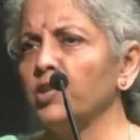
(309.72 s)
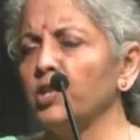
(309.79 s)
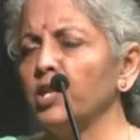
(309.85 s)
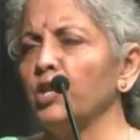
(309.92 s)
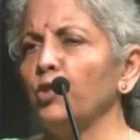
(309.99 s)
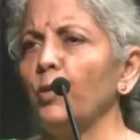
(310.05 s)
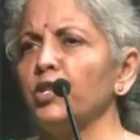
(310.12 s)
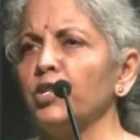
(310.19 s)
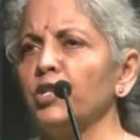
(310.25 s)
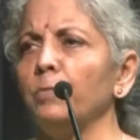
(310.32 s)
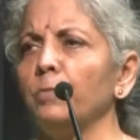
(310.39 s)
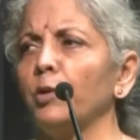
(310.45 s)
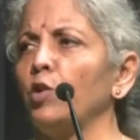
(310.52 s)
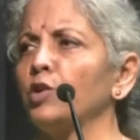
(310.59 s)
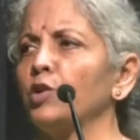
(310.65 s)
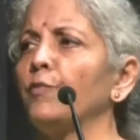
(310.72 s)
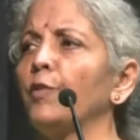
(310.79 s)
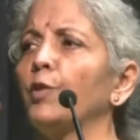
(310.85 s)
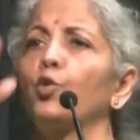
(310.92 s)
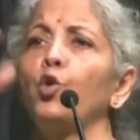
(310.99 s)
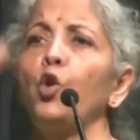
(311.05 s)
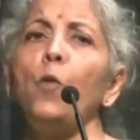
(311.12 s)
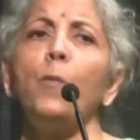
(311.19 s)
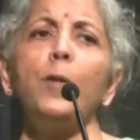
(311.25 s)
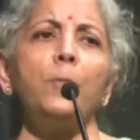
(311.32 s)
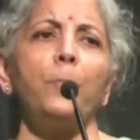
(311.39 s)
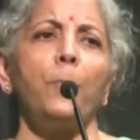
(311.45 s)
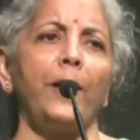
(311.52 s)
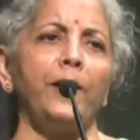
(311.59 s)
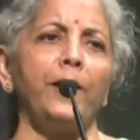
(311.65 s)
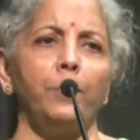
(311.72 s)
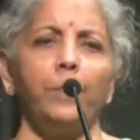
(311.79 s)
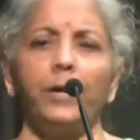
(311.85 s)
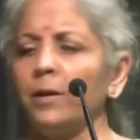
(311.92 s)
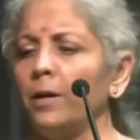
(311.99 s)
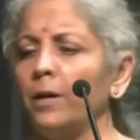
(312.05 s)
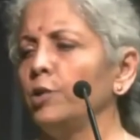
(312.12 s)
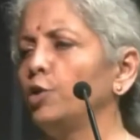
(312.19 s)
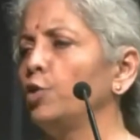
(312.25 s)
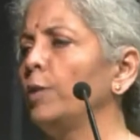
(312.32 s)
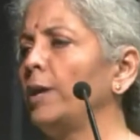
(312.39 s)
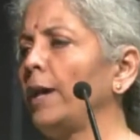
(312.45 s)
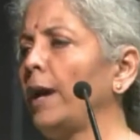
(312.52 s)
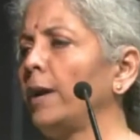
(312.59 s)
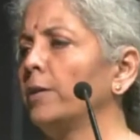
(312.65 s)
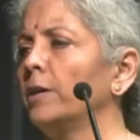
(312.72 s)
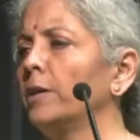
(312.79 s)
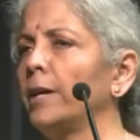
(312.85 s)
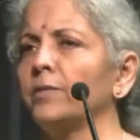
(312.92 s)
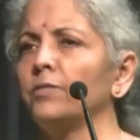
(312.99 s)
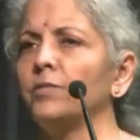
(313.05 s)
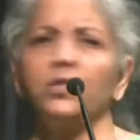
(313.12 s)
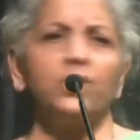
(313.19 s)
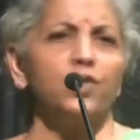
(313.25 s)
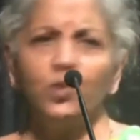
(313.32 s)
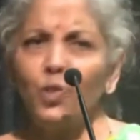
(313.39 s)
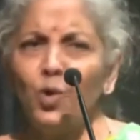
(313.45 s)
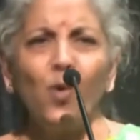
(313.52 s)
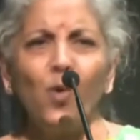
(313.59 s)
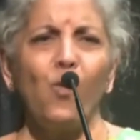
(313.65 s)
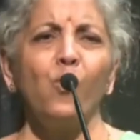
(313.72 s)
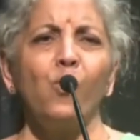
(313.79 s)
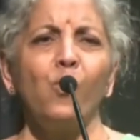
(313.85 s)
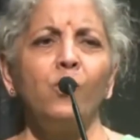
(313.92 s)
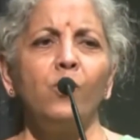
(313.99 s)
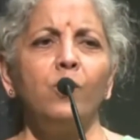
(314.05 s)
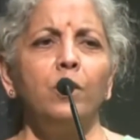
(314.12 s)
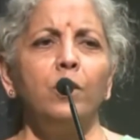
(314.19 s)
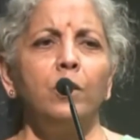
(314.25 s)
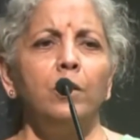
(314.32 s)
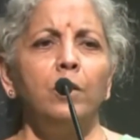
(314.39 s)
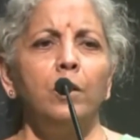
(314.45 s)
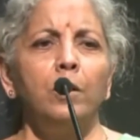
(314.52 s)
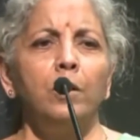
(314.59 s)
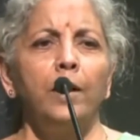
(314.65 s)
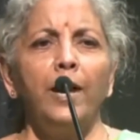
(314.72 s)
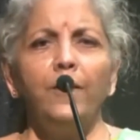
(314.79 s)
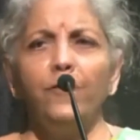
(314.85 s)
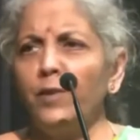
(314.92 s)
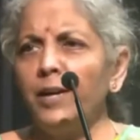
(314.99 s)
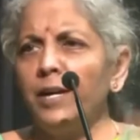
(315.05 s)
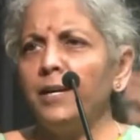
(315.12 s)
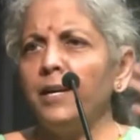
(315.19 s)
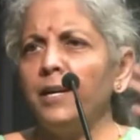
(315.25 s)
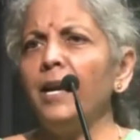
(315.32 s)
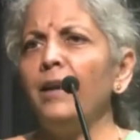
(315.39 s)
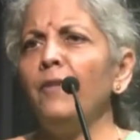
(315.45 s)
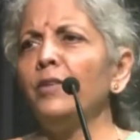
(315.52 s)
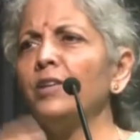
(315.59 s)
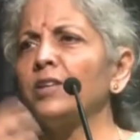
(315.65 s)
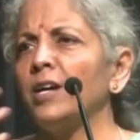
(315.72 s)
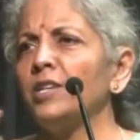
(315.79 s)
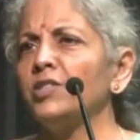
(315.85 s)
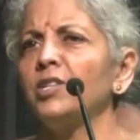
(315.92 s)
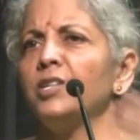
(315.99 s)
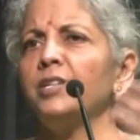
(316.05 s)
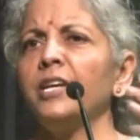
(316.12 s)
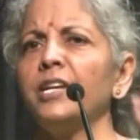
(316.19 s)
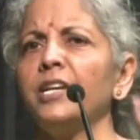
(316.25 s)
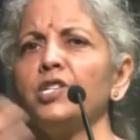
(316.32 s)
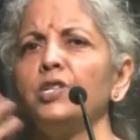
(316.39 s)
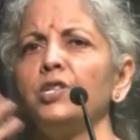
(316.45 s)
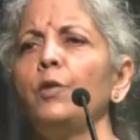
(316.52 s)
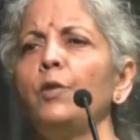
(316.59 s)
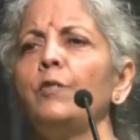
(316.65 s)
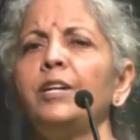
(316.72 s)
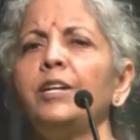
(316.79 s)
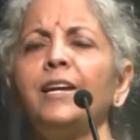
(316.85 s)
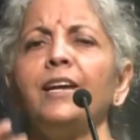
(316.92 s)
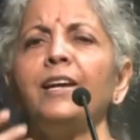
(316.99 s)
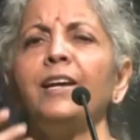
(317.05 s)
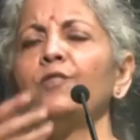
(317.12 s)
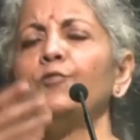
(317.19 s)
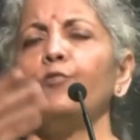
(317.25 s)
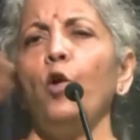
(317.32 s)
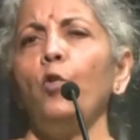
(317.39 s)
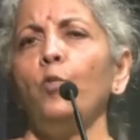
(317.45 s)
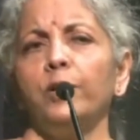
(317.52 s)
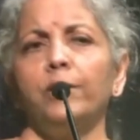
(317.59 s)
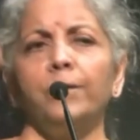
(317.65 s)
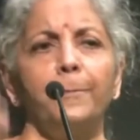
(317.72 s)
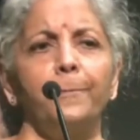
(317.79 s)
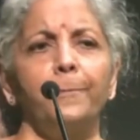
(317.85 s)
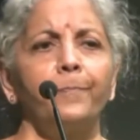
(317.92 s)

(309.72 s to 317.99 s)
situation because of a global pandemic you will handle like this? No. Every day with consultation we were taking it forward.